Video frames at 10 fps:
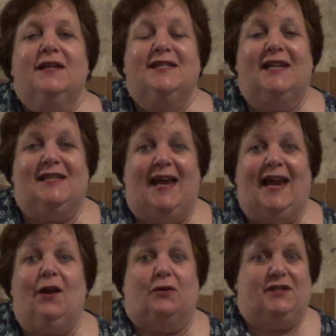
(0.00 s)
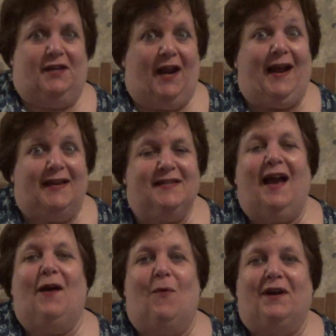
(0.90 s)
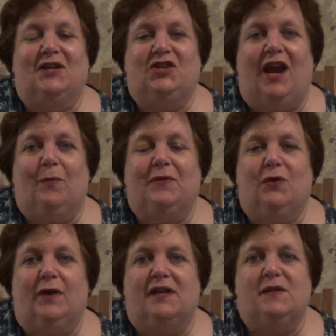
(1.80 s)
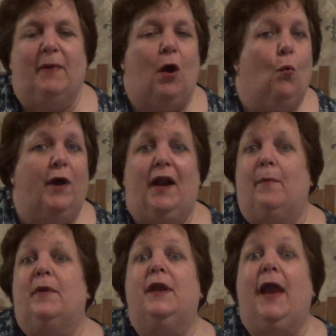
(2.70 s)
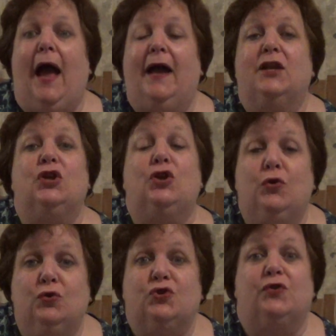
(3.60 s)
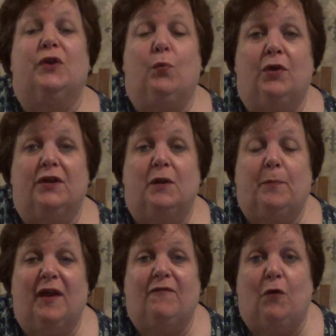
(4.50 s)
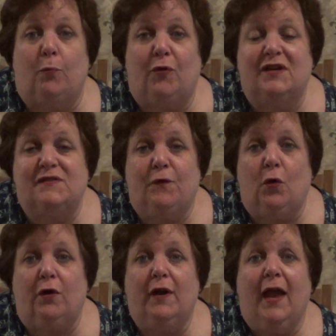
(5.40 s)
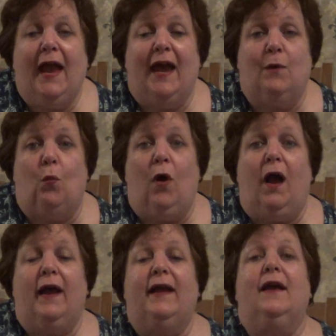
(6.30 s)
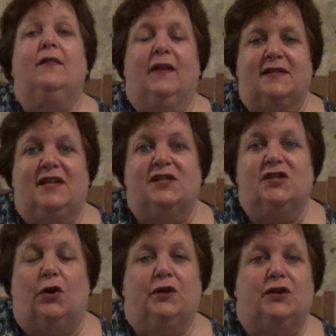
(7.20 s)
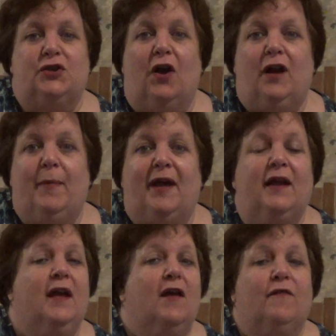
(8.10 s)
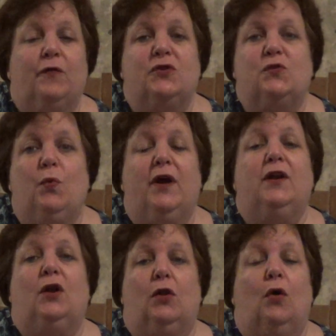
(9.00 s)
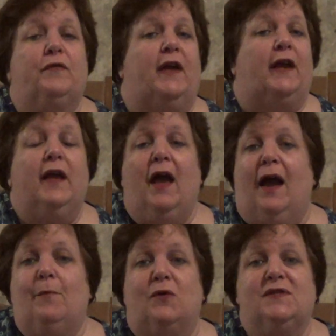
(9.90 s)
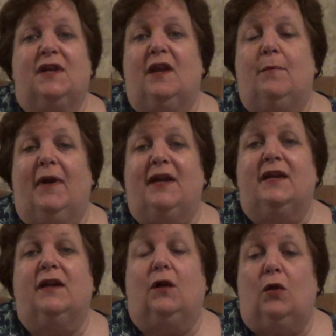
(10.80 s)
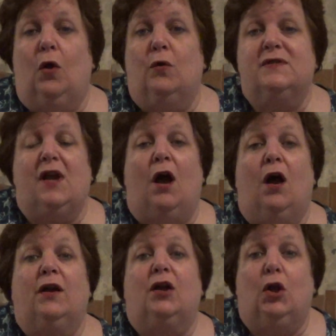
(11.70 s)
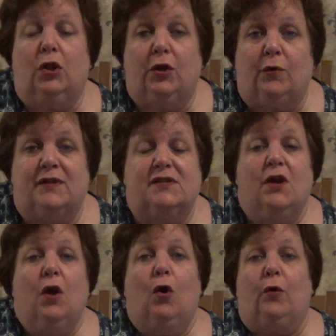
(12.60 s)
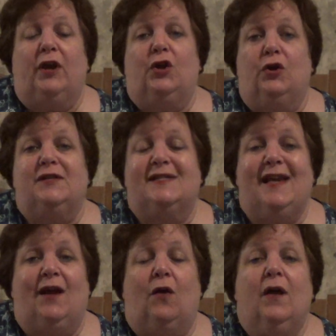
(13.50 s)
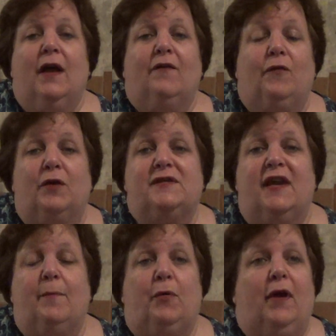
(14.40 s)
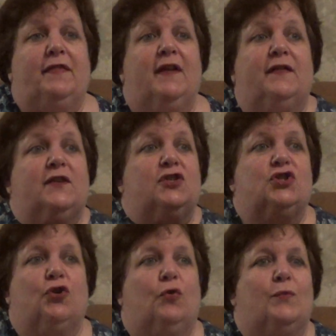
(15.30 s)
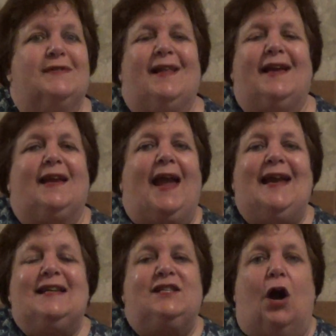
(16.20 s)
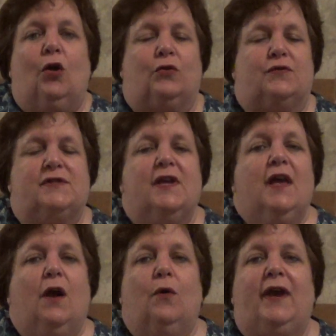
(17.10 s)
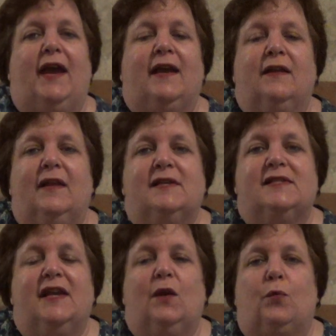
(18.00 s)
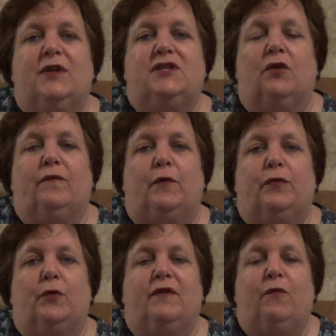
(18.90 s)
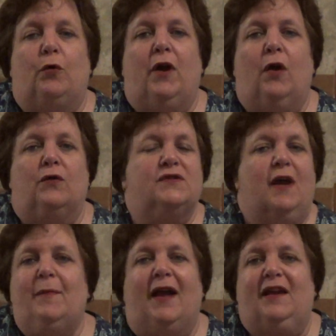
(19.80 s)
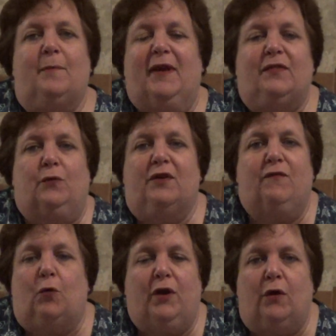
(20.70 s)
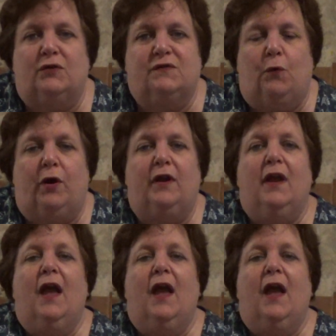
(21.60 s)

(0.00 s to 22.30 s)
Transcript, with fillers: Today or tonight, I want to chat with you guys about what I'm not usually willing to pay full price for and why. Let's get started and talk about it. First one clothing. I mostly get my clothes on clearance or a good sale. For example, I think this shirt was like $8. Okay, let's say it retailed for $34. I'm not going to pay $34 for it.